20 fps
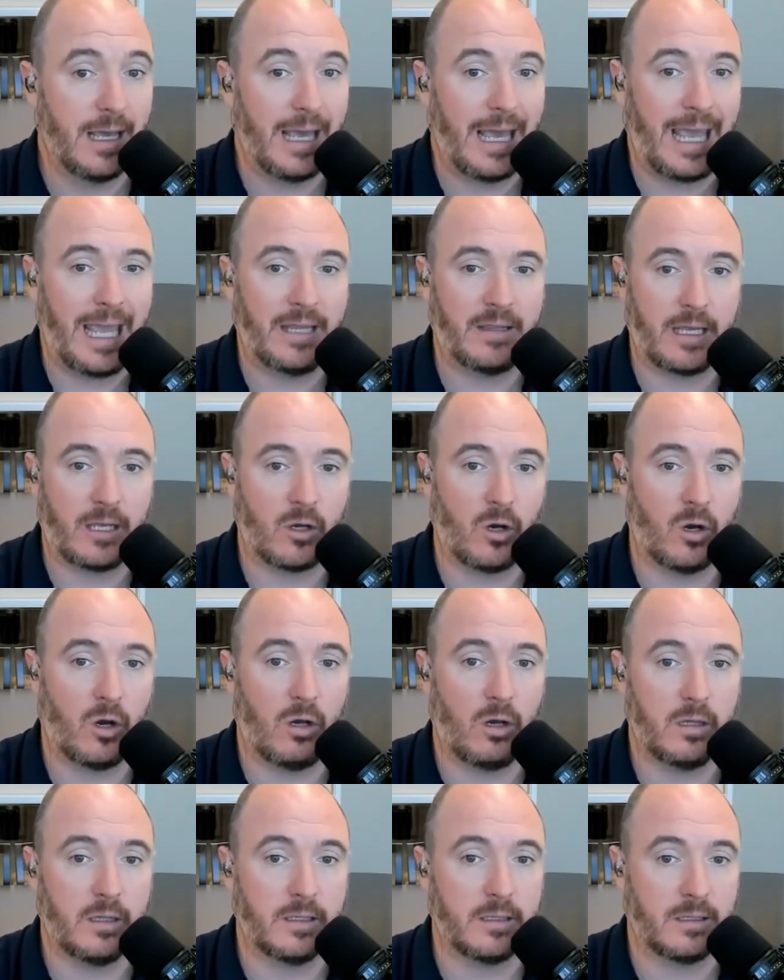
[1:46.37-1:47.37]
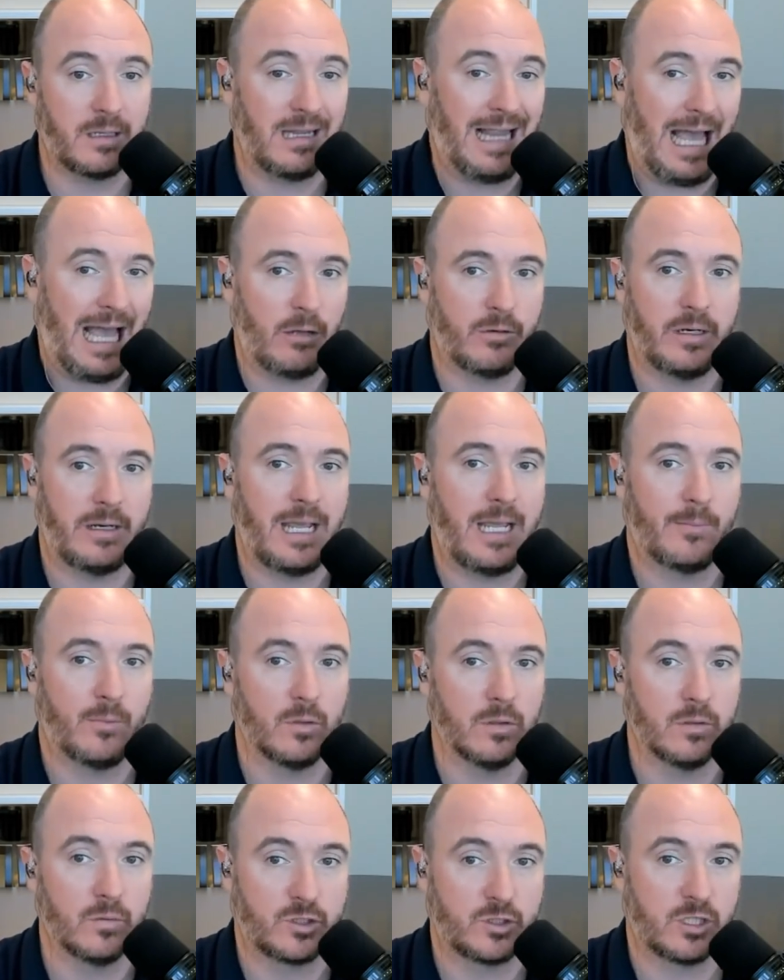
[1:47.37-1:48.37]
And they call it cloud
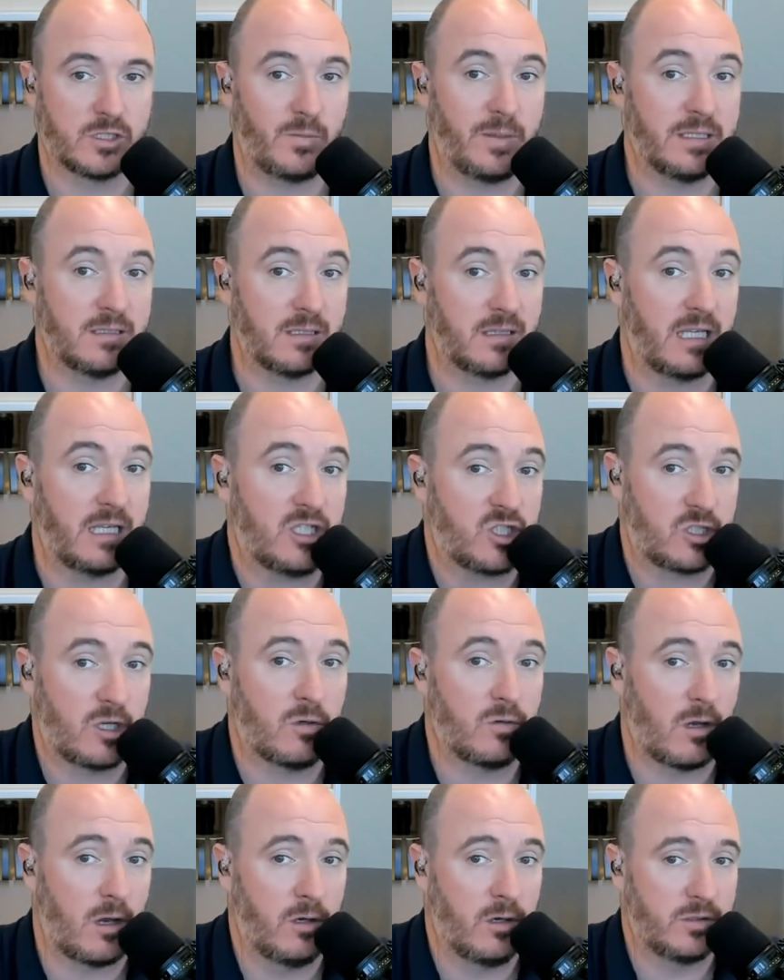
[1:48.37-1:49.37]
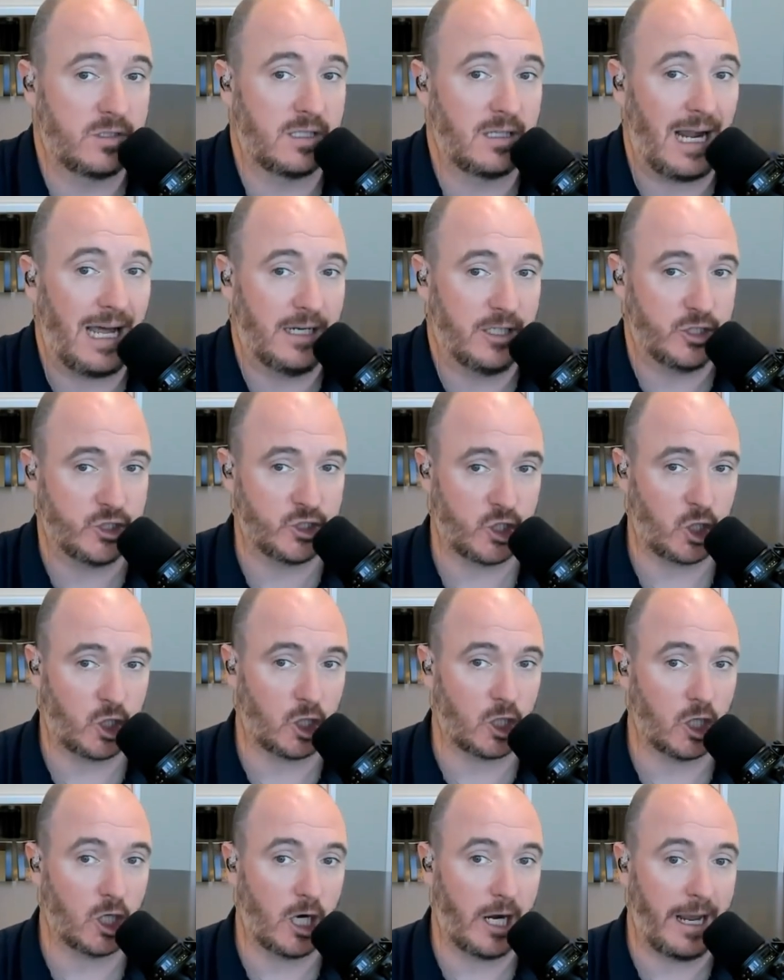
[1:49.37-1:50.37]
enabled, which just means that they host it on
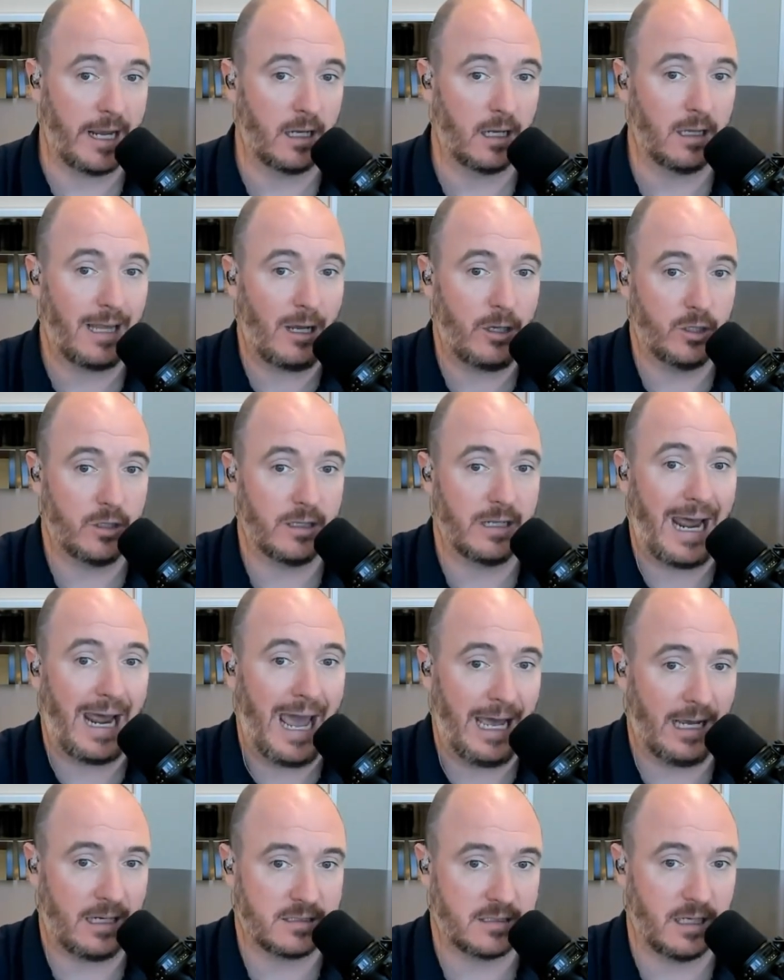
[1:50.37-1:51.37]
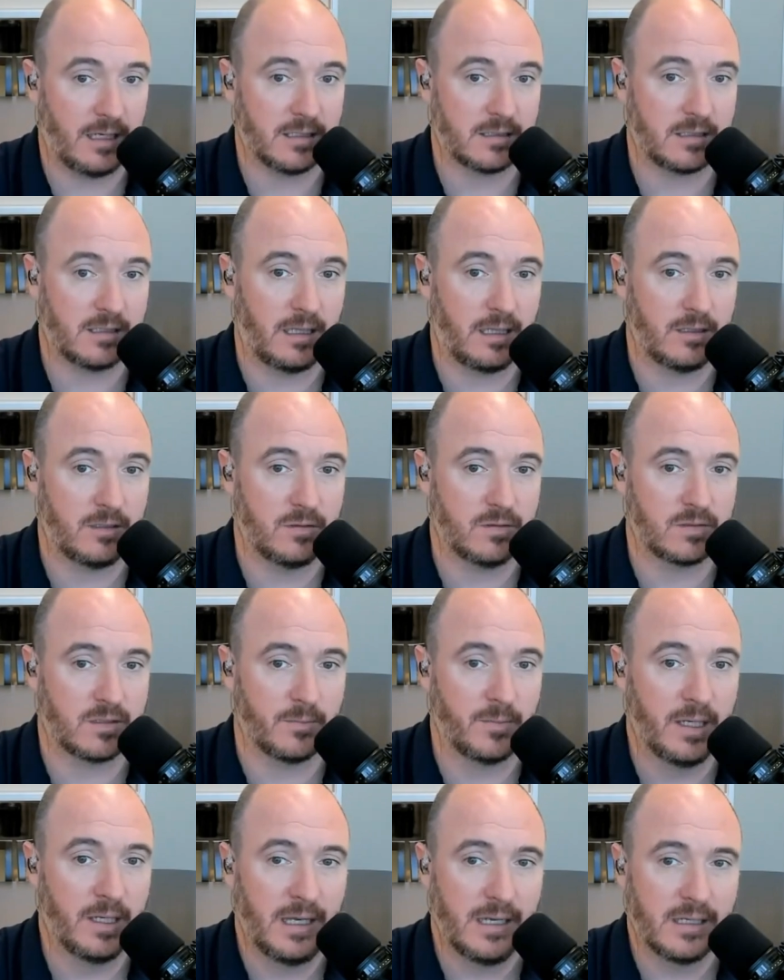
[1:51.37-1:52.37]
Azure and allow you to get access. And they do
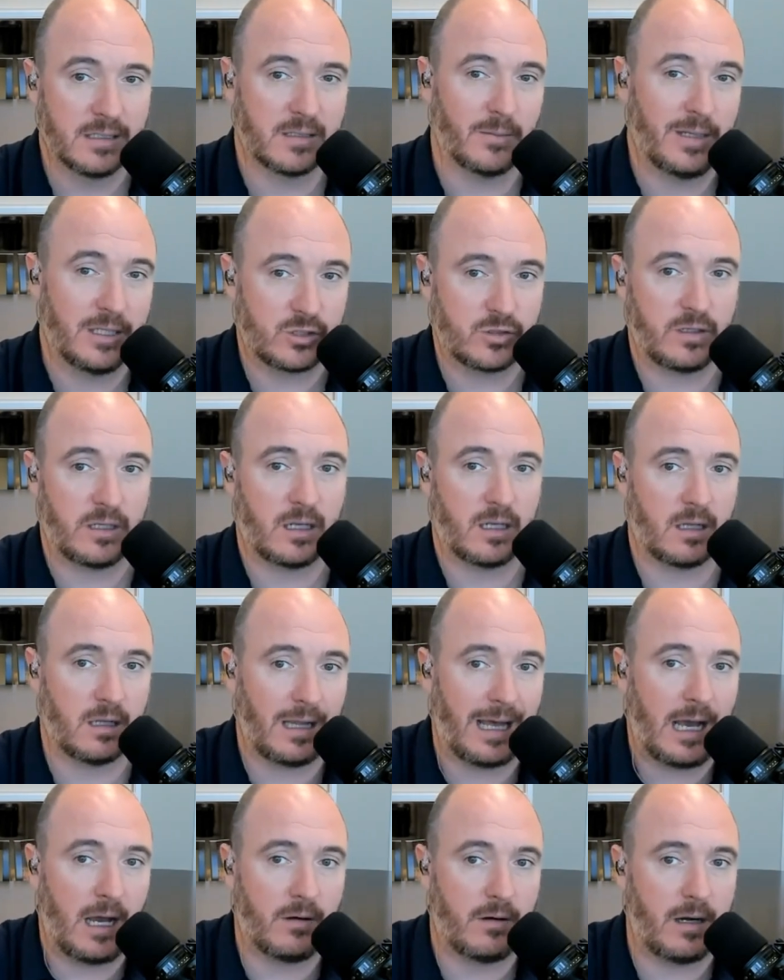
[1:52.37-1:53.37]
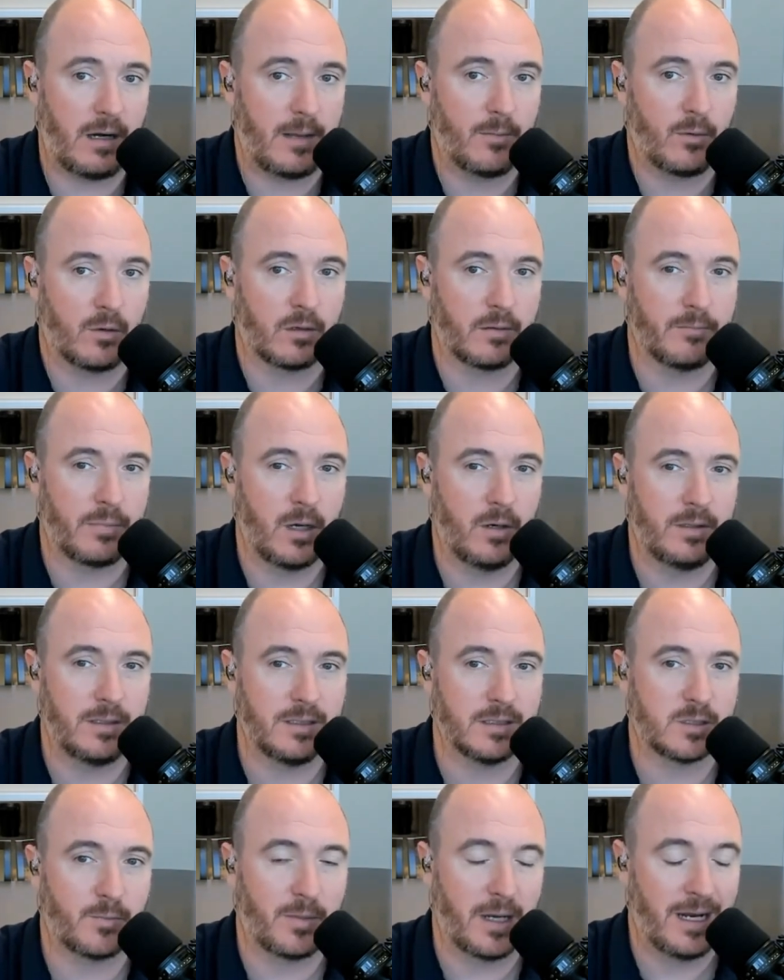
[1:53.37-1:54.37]
some interesting cloud enabled
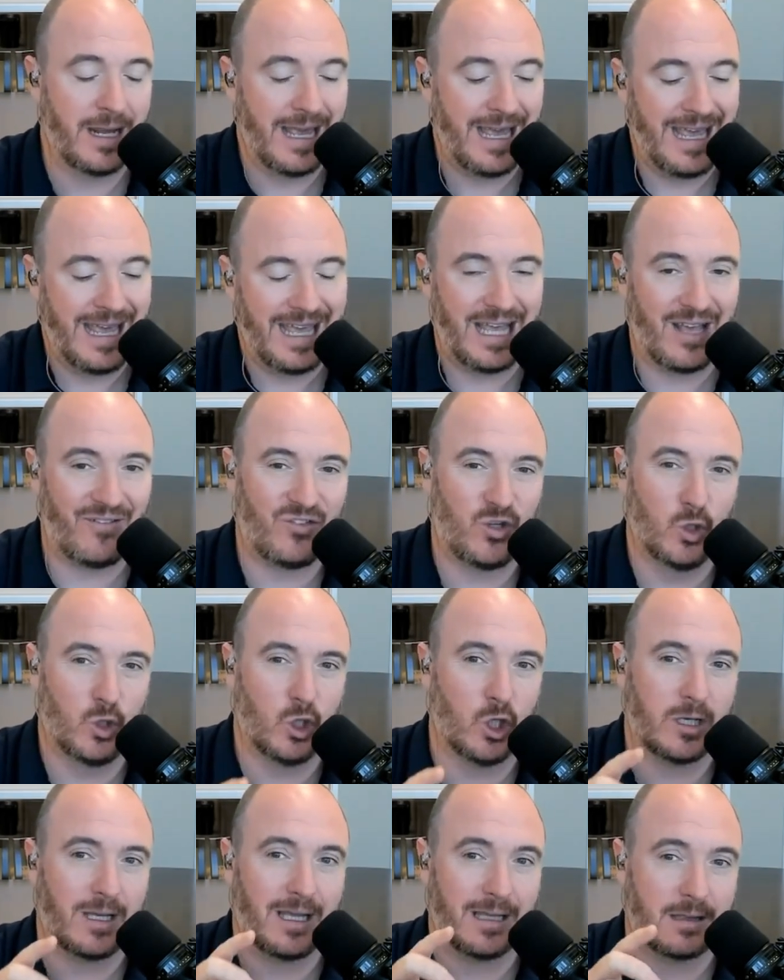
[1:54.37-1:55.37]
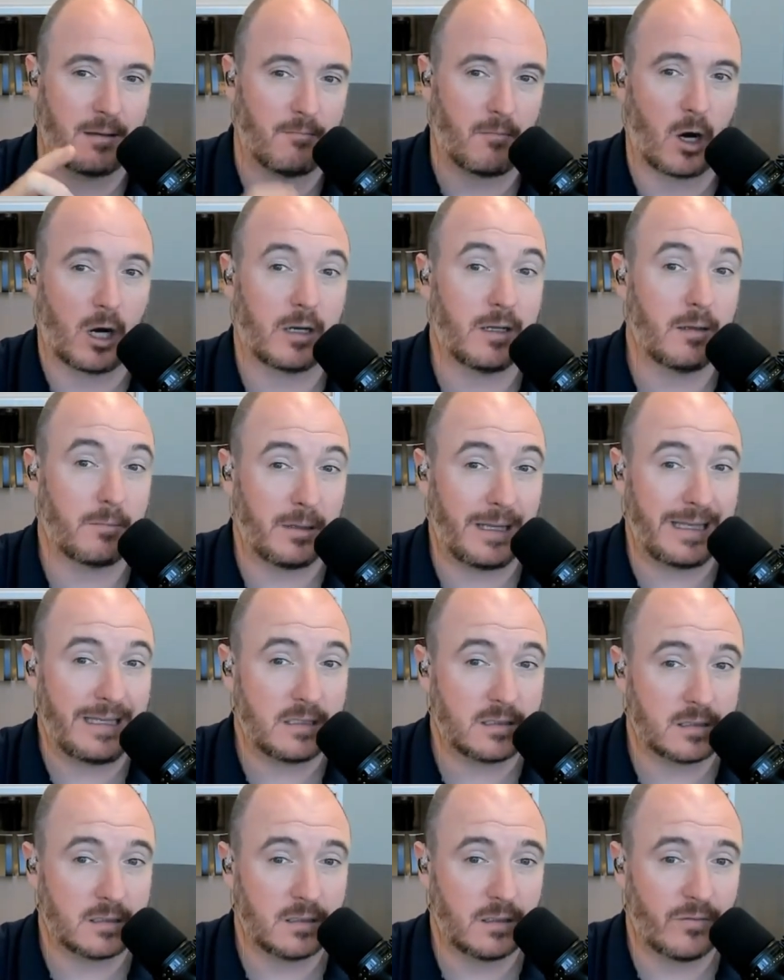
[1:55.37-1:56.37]
components. But if you look at the
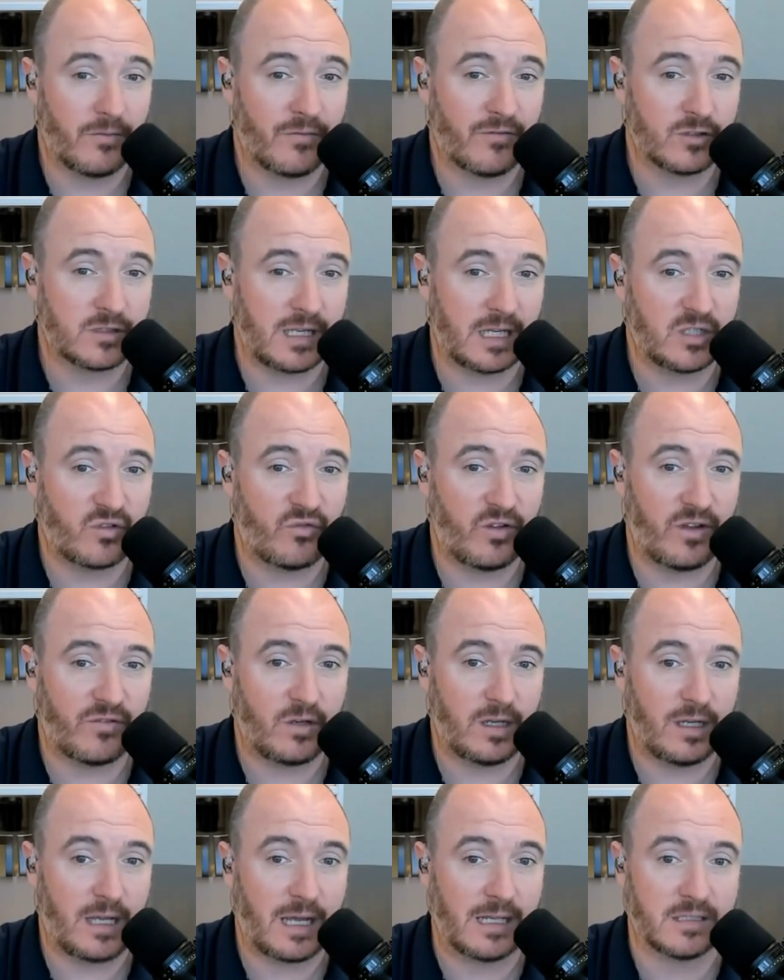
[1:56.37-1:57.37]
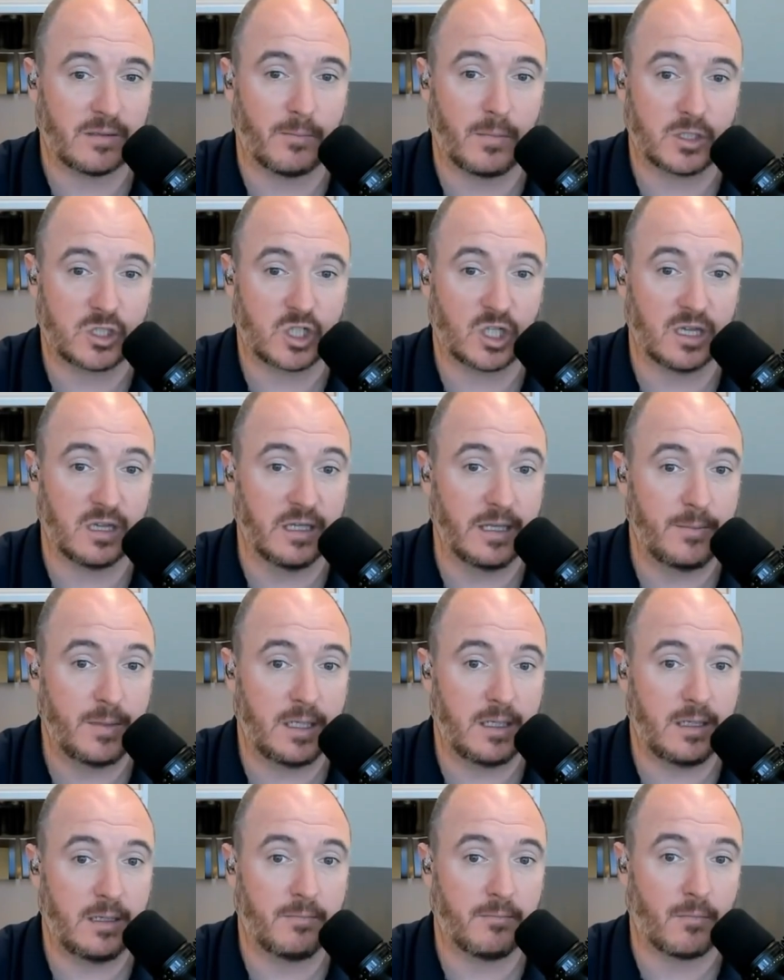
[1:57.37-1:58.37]
marketplace for Sage 50 as a much
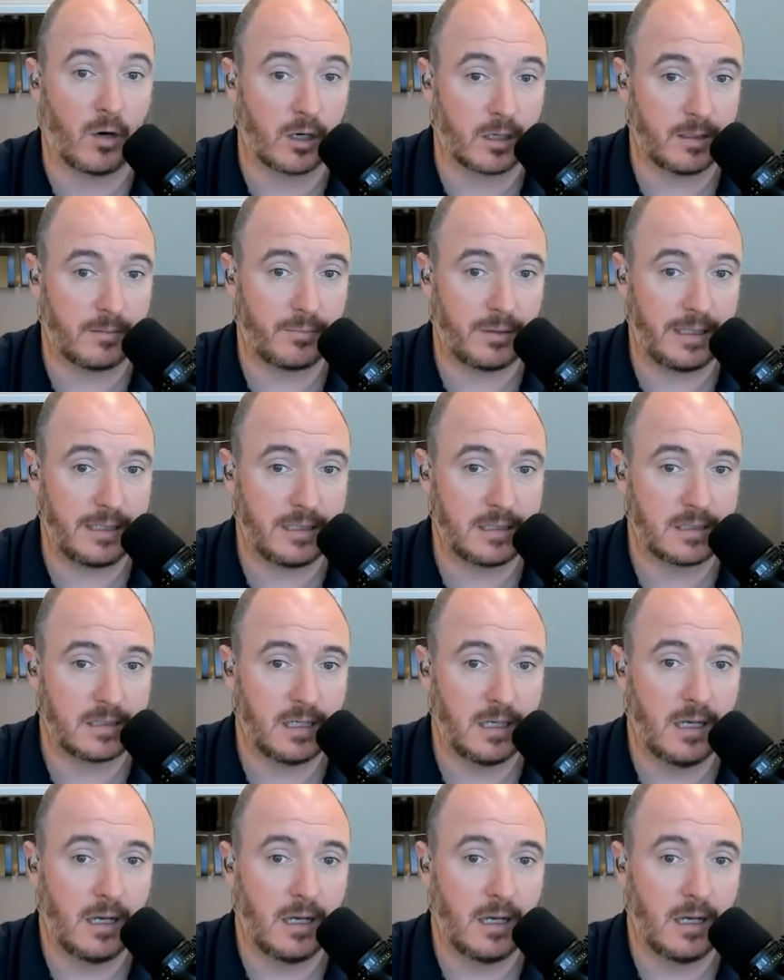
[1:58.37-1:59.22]
limited marketplace